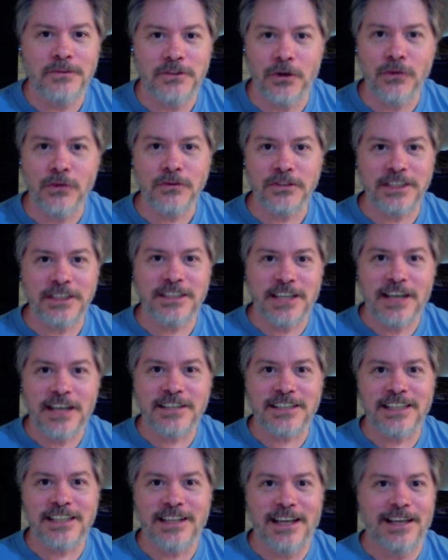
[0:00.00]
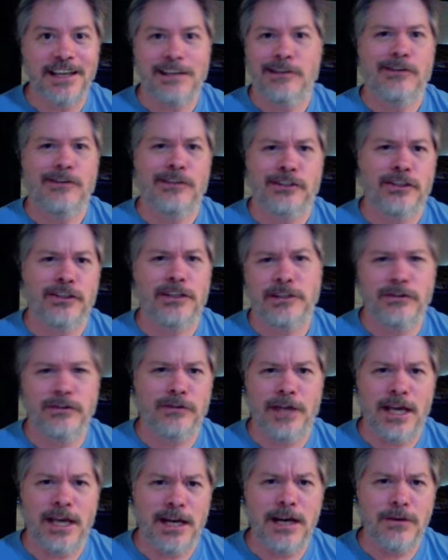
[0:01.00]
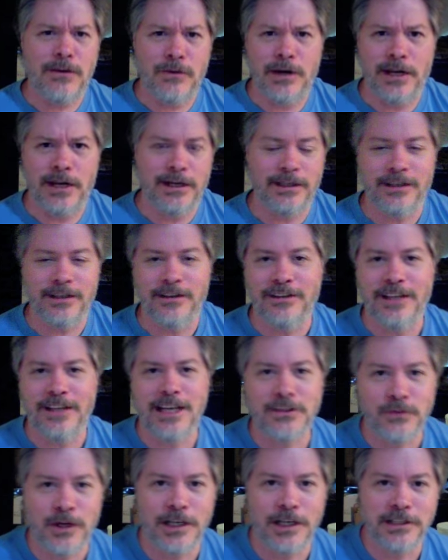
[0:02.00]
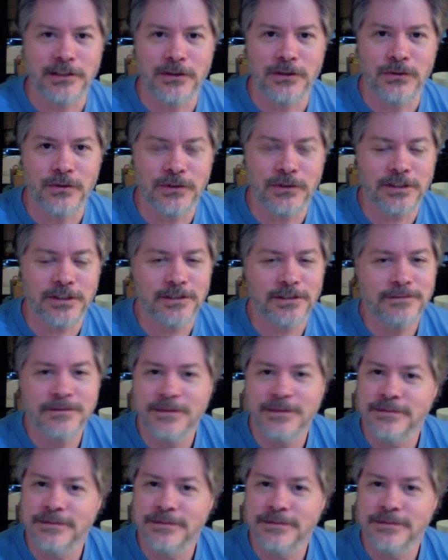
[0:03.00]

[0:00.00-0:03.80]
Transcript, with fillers: Don't discuss it like, I shouldn't do that anyway. You know, that's why it's a hoax.